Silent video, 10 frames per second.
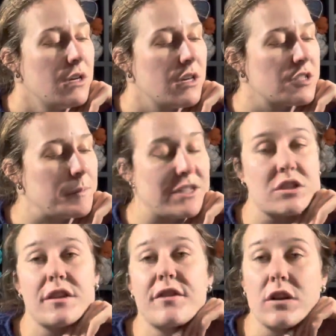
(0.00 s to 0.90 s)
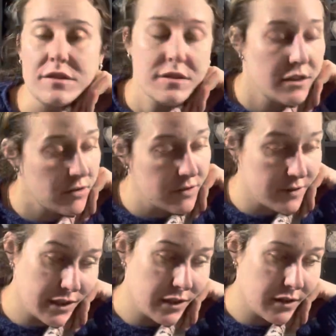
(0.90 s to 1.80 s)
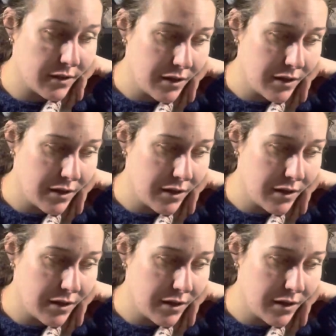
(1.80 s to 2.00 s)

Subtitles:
especially if you're not securing the steek.